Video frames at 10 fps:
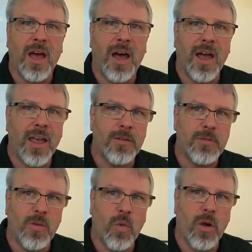
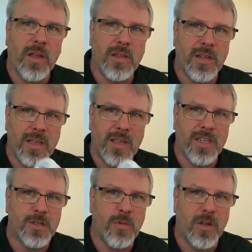Helps me work
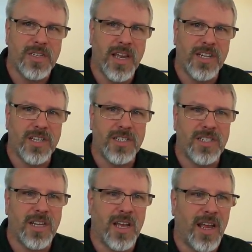in small
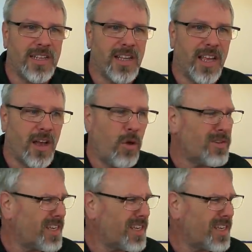sections as I go.